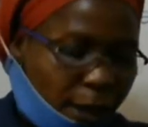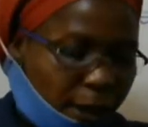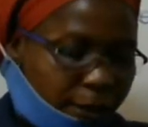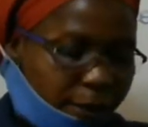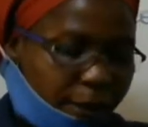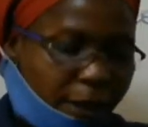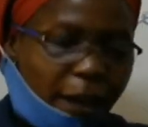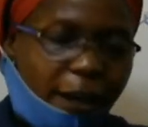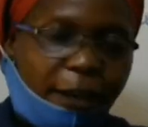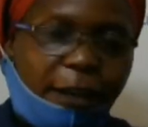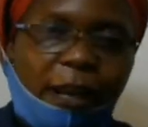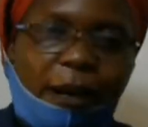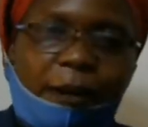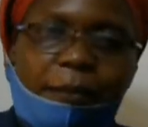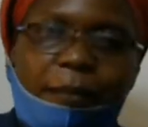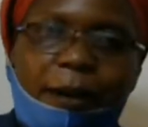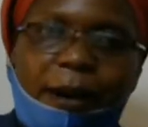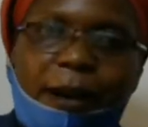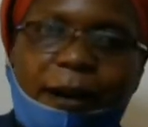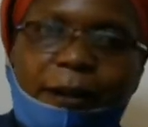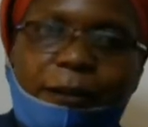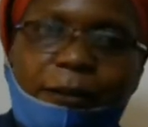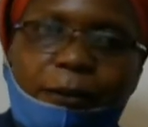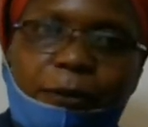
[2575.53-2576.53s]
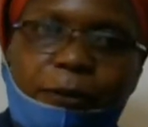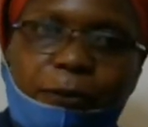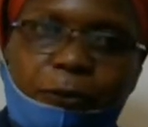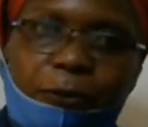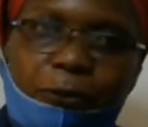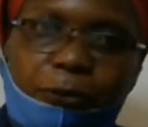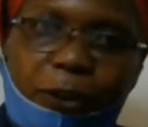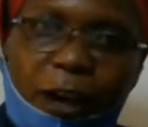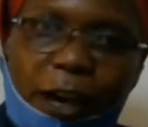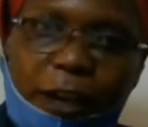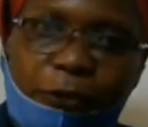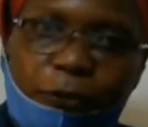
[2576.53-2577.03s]
Their number
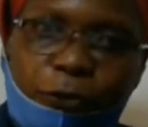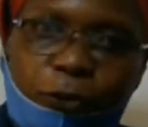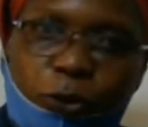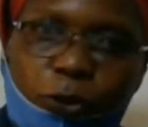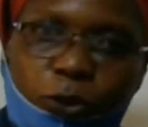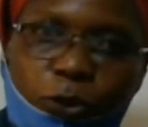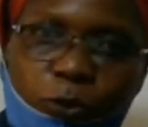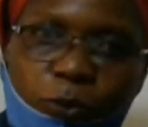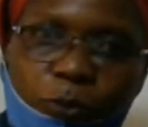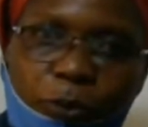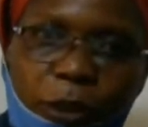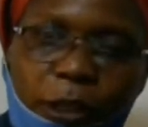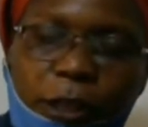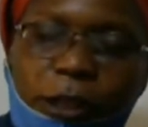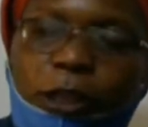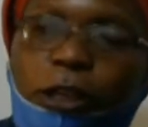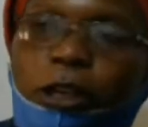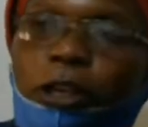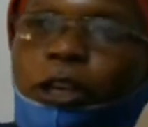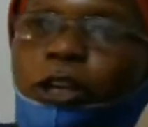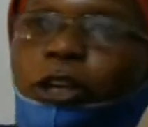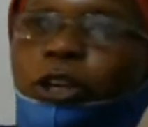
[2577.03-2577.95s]
5 could be